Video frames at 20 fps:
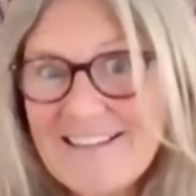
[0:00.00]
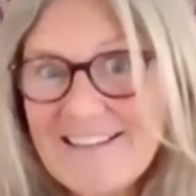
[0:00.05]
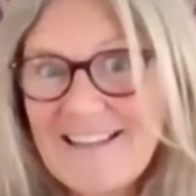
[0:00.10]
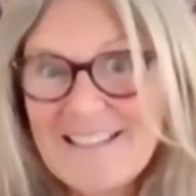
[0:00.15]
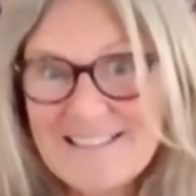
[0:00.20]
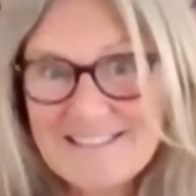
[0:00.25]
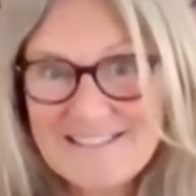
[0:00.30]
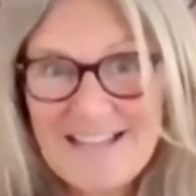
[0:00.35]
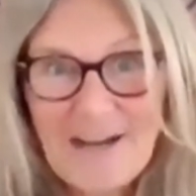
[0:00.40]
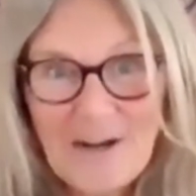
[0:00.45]

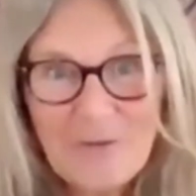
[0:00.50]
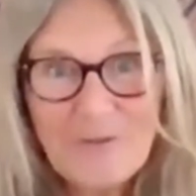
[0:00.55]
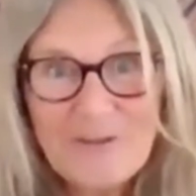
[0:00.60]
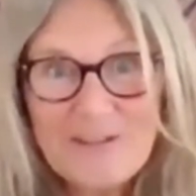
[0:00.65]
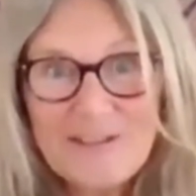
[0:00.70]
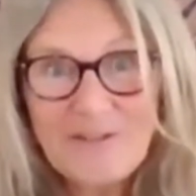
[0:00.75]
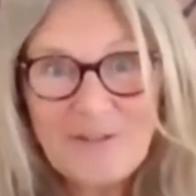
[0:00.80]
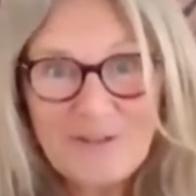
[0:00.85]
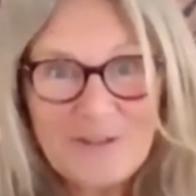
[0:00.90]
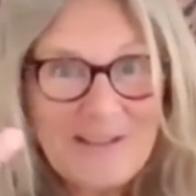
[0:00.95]
That's how
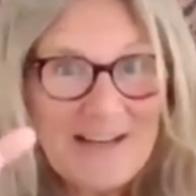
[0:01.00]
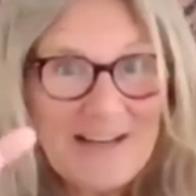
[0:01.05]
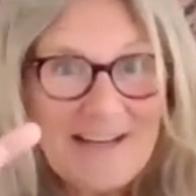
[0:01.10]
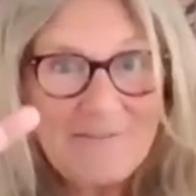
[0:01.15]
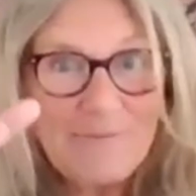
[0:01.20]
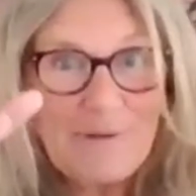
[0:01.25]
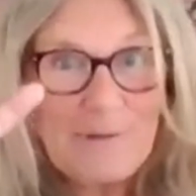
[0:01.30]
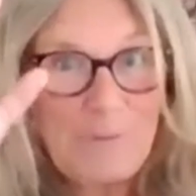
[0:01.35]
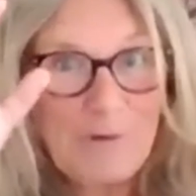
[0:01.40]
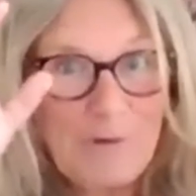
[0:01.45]
we
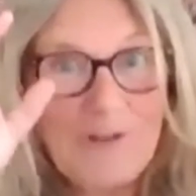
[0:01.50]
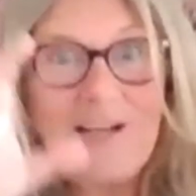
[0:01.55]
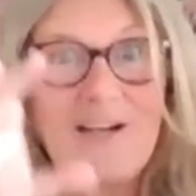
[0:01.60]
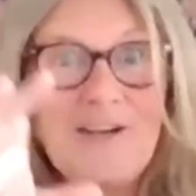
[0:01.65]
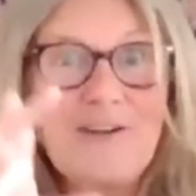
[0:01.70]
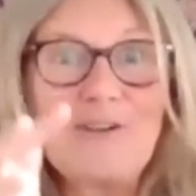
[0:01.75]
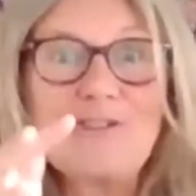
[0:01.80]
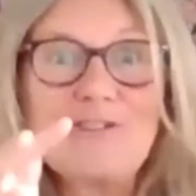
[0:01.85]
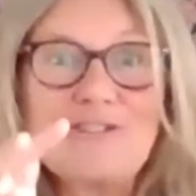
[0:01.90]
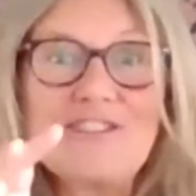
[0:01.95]
create, by putting our
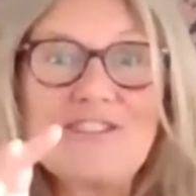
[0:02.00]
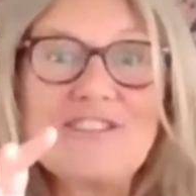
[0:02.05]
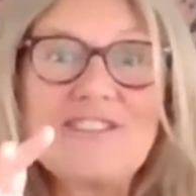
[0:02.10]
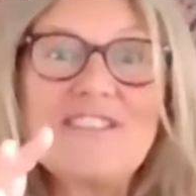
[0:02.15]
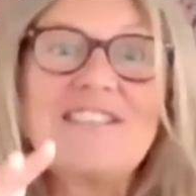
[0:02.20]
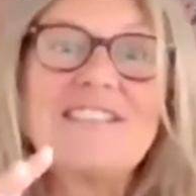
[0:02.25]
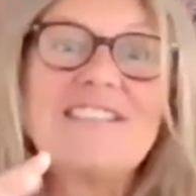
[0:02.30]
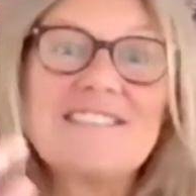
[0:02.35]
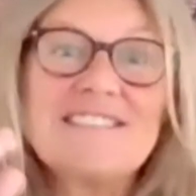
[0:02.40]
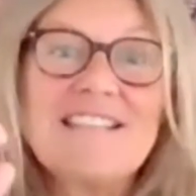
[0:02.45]

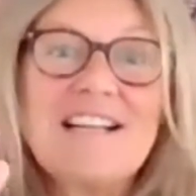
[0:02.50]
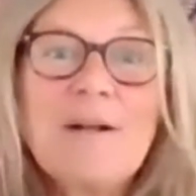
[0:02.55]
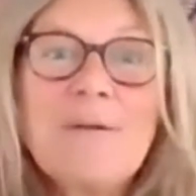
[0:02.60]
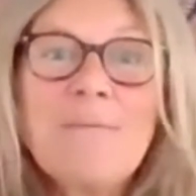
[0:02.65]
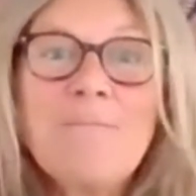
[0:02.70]
consciousness